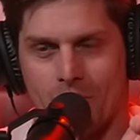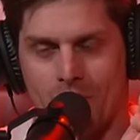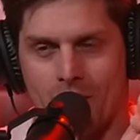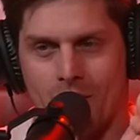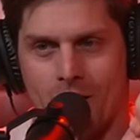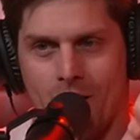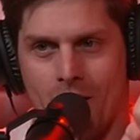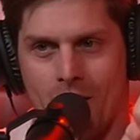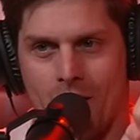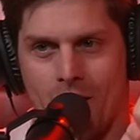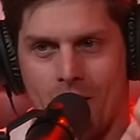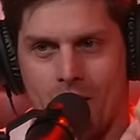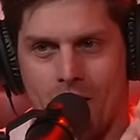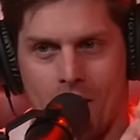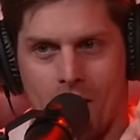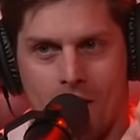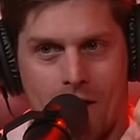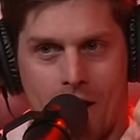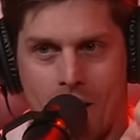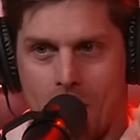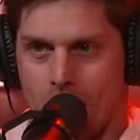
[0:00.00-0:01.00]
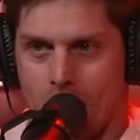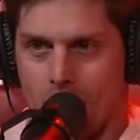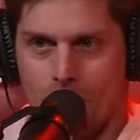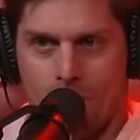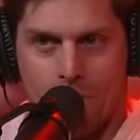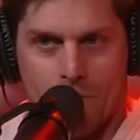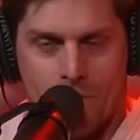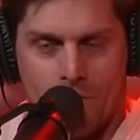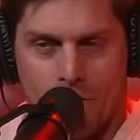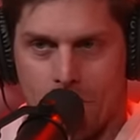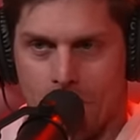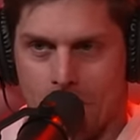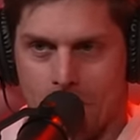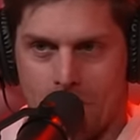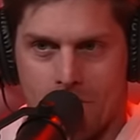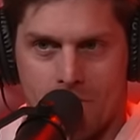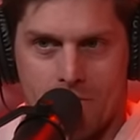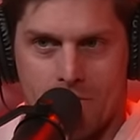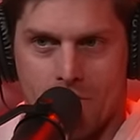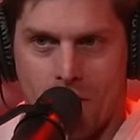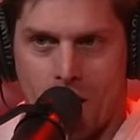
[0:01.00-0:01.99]
We uh, had our
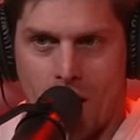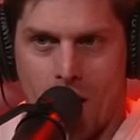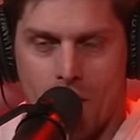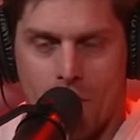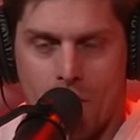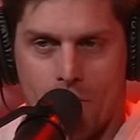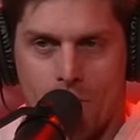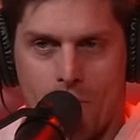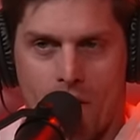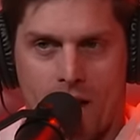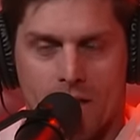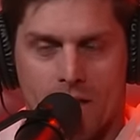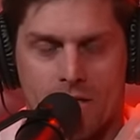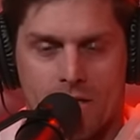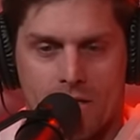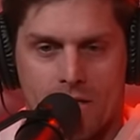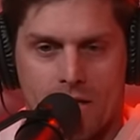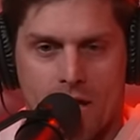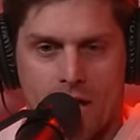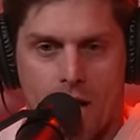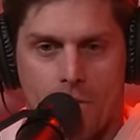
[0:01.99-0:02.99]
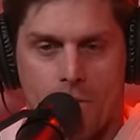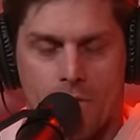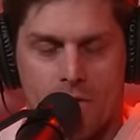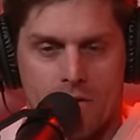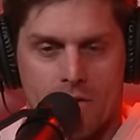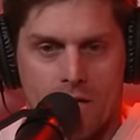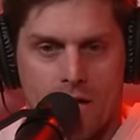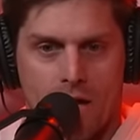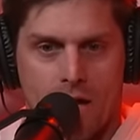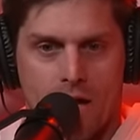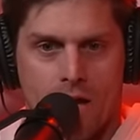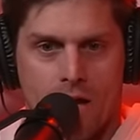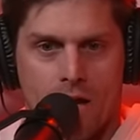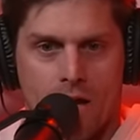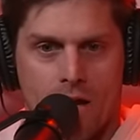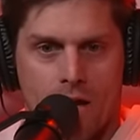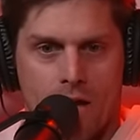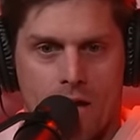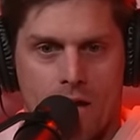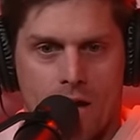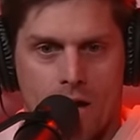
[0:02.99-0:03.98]
we had our fastest stop of the day.
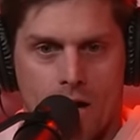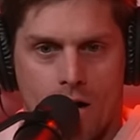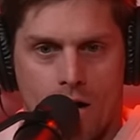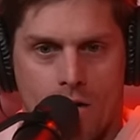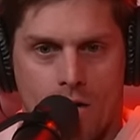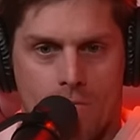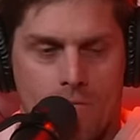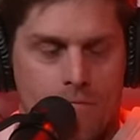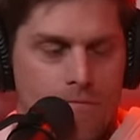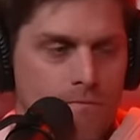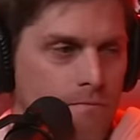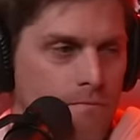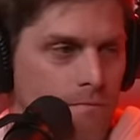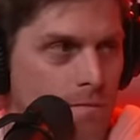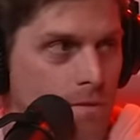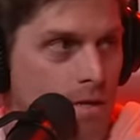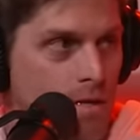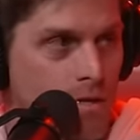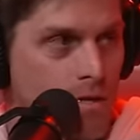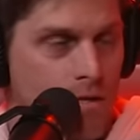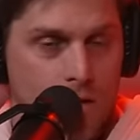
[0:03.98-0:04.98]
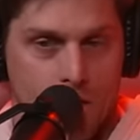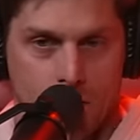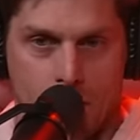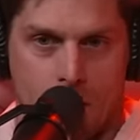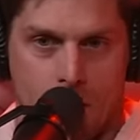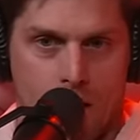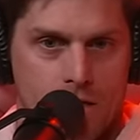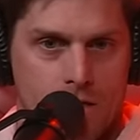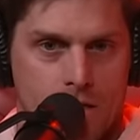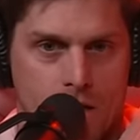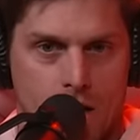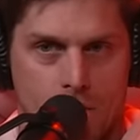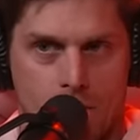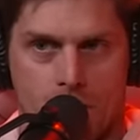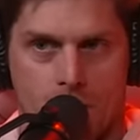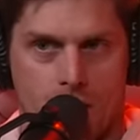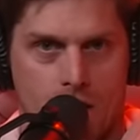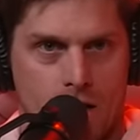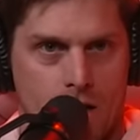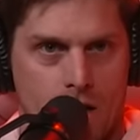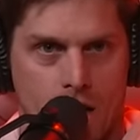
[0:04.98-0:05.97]
Um, Which was? The last stop of
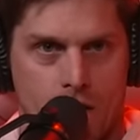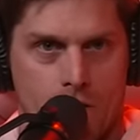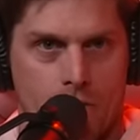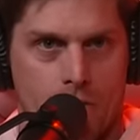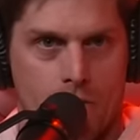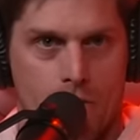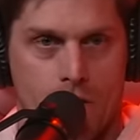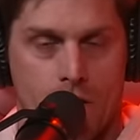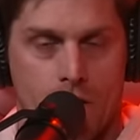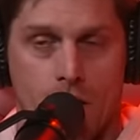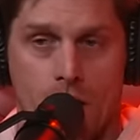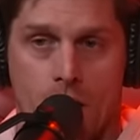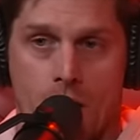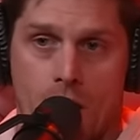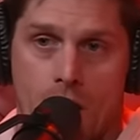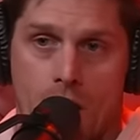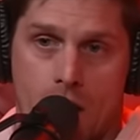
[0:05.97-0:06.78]
the day, nine three.